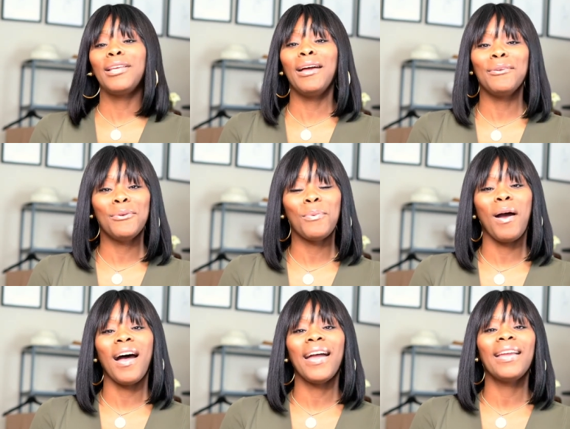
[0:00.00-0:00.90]
tell you
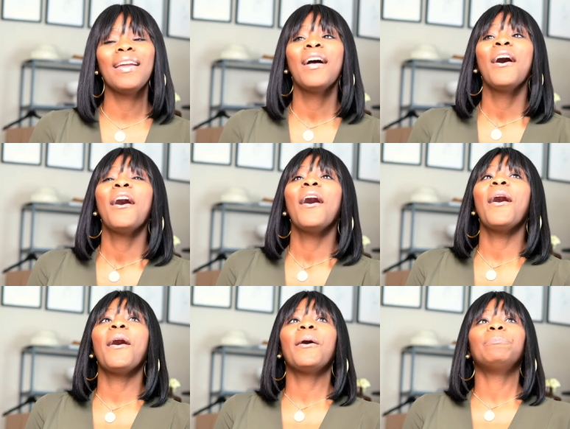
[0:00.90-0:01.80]
why.
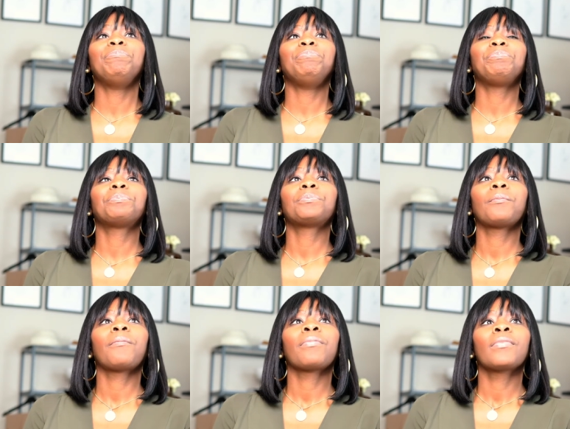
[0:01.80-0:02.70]
Um,
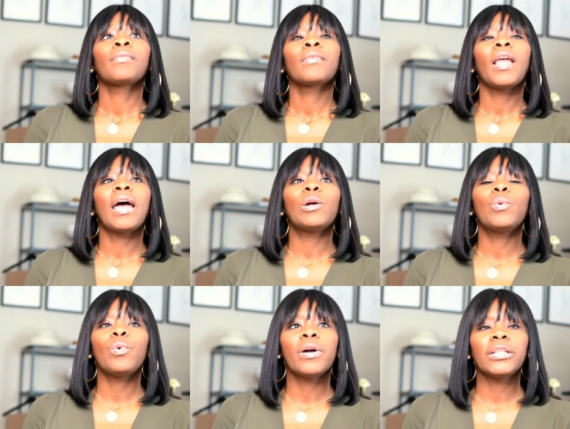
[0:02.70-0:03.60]
I
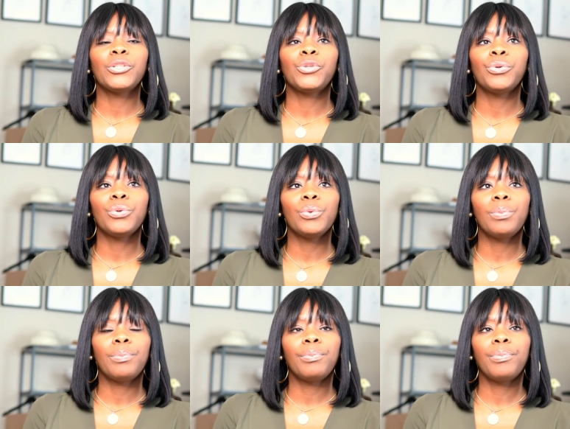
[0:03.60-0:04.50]
don't want to
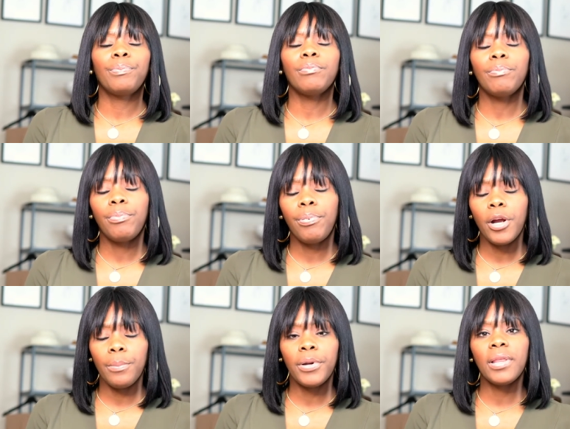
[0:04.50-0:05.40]

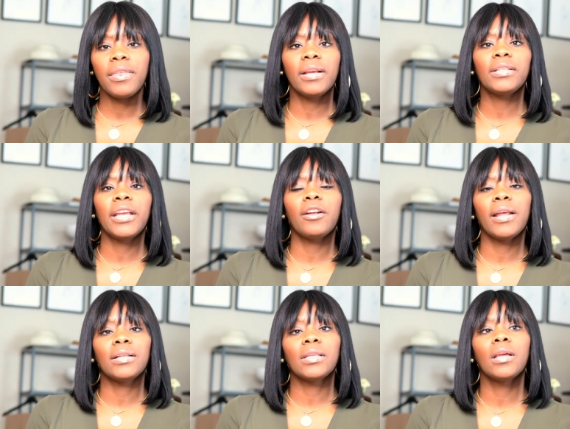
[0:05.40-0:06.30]
put things here
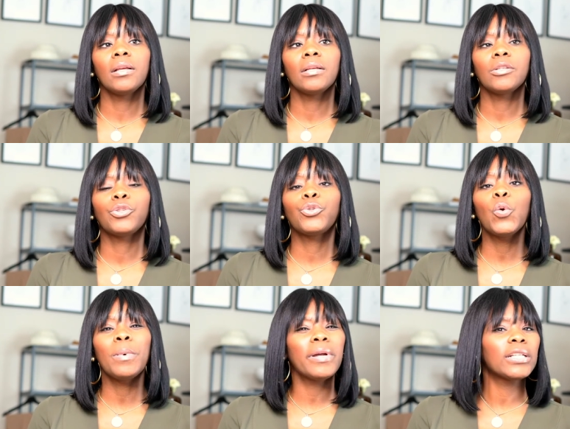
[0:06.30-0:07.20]
that's
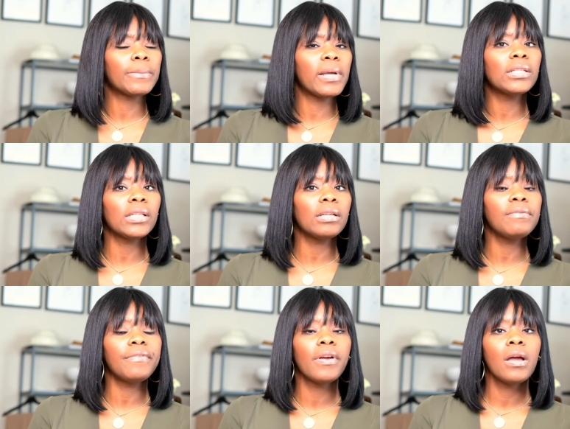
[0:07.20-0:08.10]
super
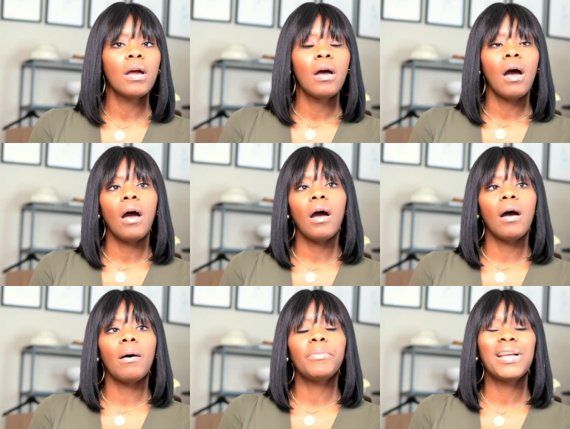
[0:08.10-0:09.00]
expensive
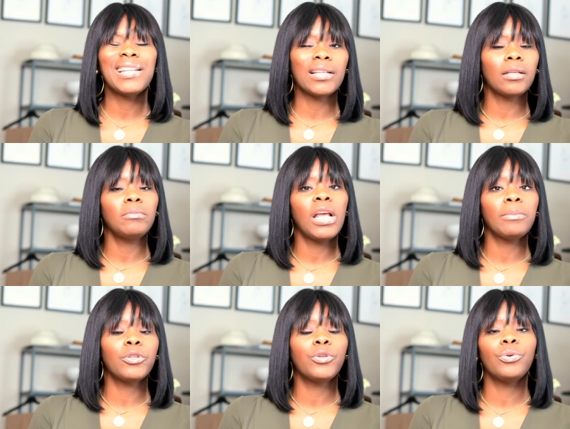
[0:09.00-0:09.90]
um, because I
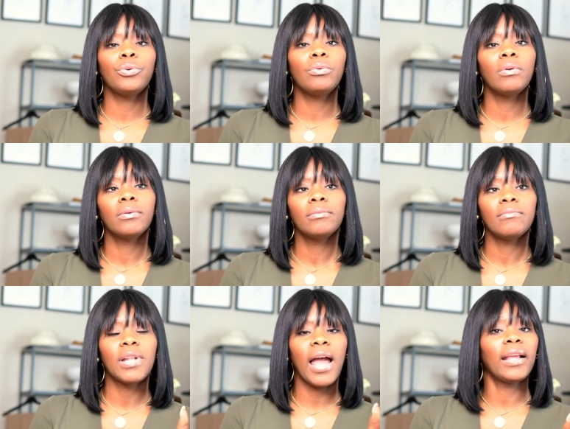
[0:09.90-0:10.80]
sometimes do
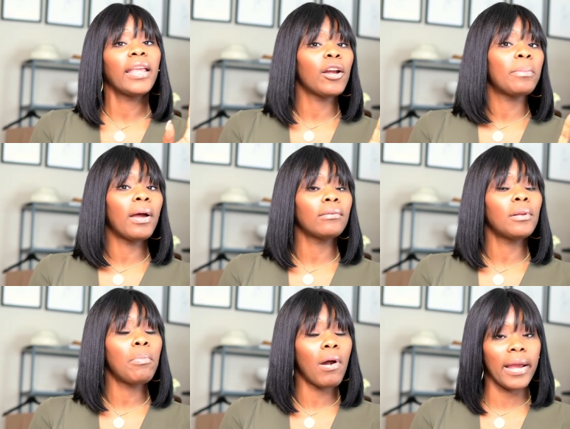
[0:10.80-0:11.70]
not care about
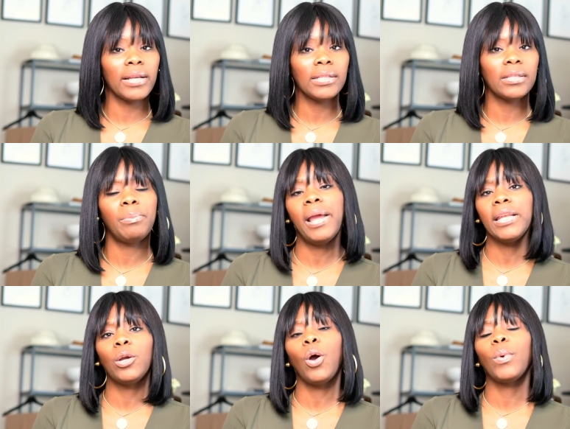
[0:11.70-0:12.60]
the price
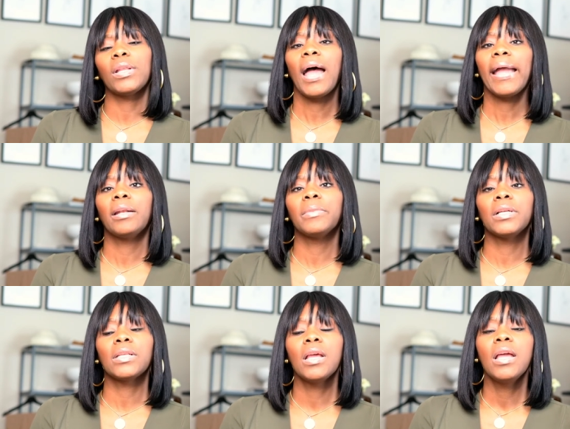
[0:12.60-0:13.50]
depending on what the item
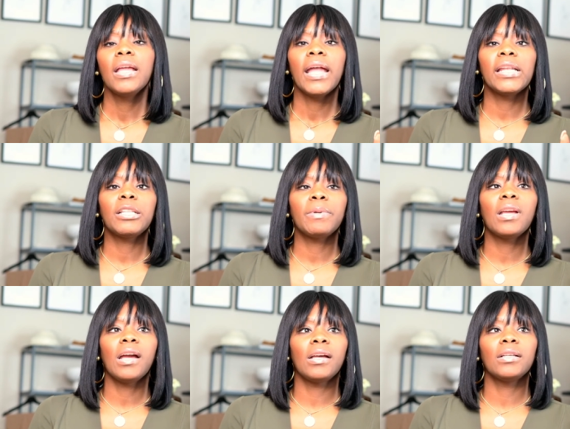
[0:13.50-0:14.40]
is. And it's
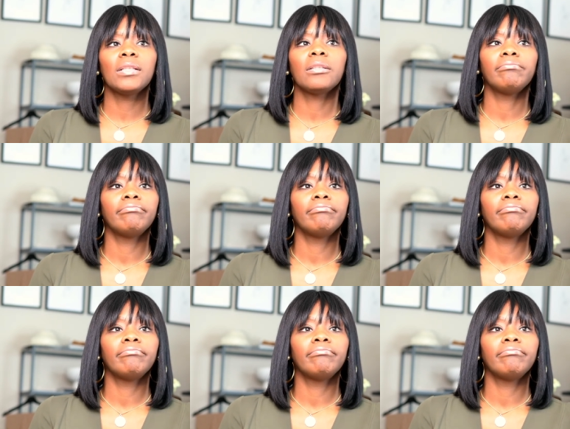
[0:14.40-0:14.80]
because